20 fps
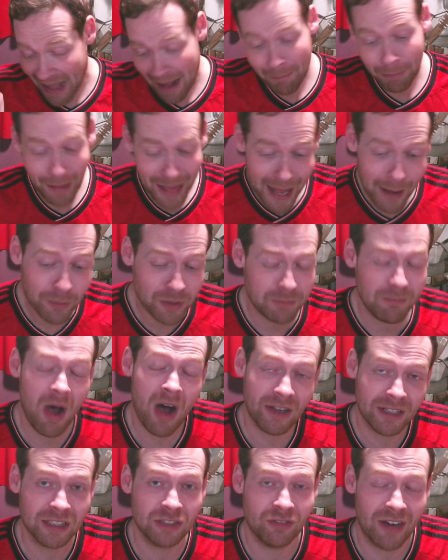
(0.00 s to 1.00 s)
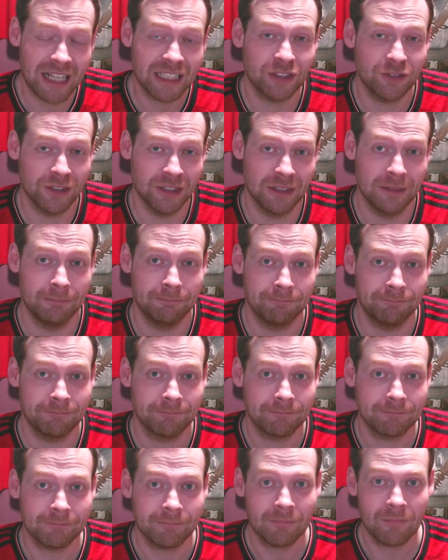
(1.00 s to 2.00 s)
player was Marcus Rashford.
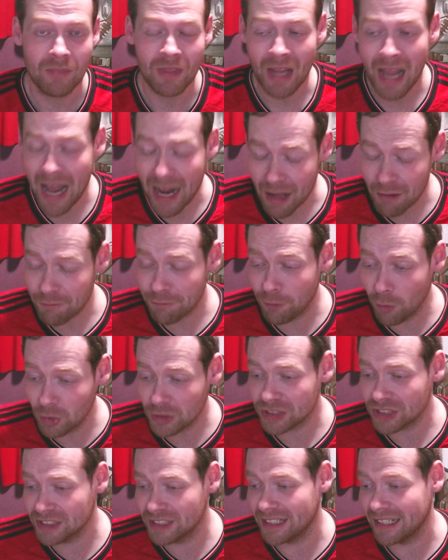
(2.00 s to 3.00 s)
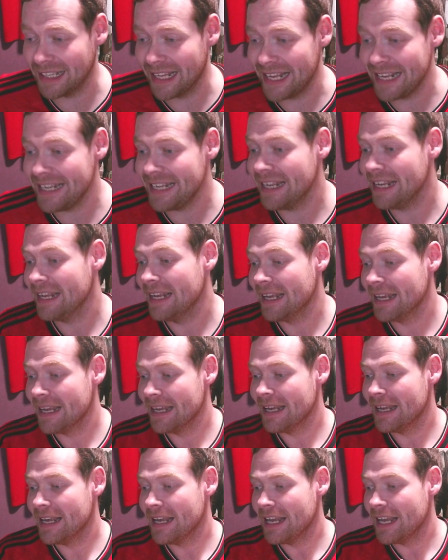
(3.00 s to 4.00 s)
And unfortunately,
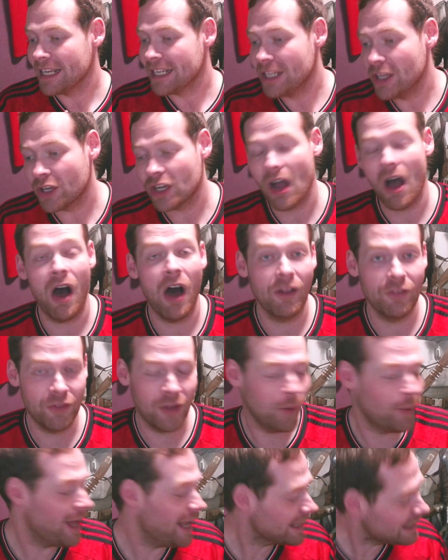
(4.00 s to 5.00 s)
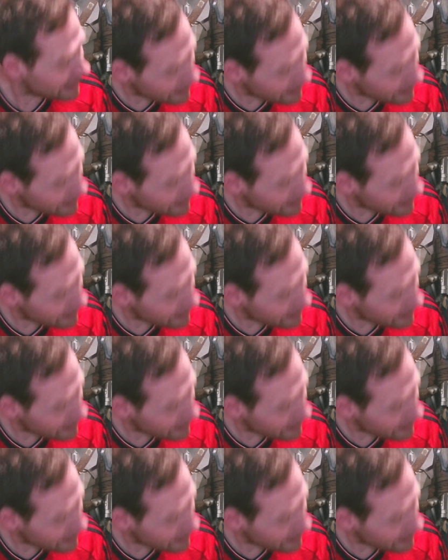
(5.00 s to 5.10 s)
you can't do it. Again,